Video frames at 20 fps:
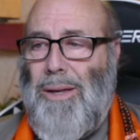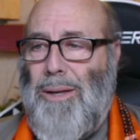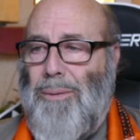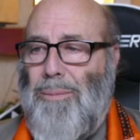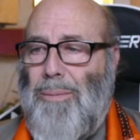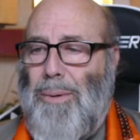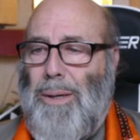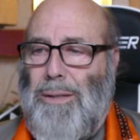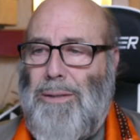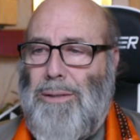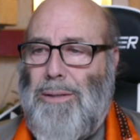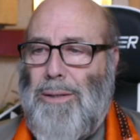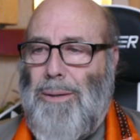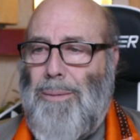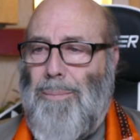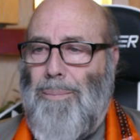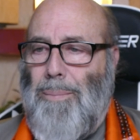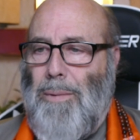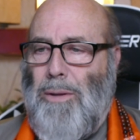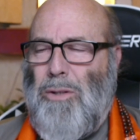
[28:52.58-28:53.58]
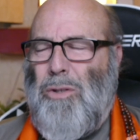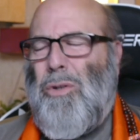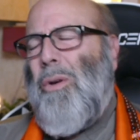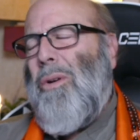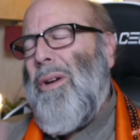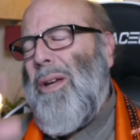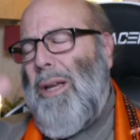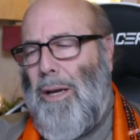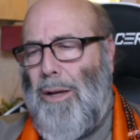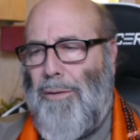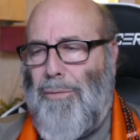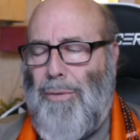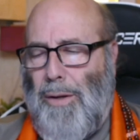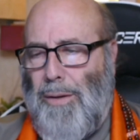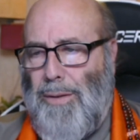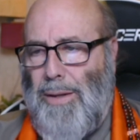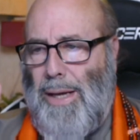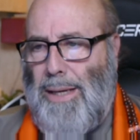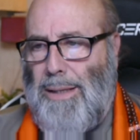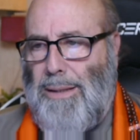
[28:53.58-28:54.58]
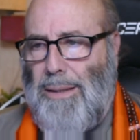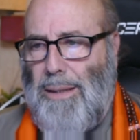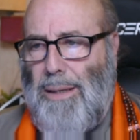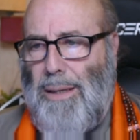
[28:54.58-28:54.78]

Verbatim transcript: But um, so enough on that.